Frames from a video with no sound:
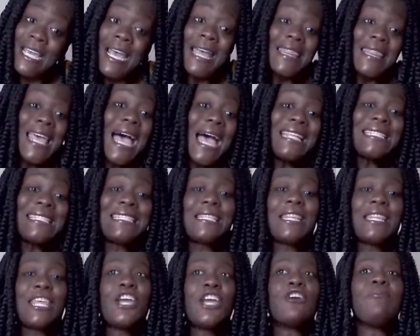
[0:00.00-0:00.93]
That's
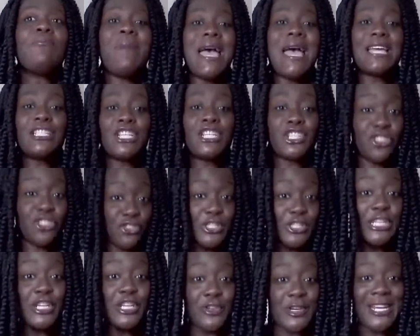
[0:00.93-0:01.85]
their magic
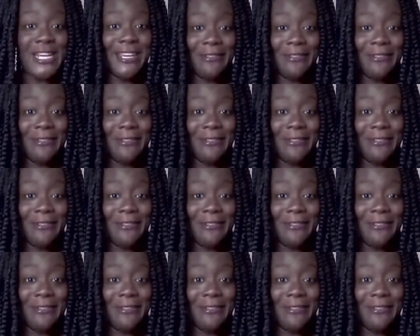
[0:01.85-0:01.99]
trickery.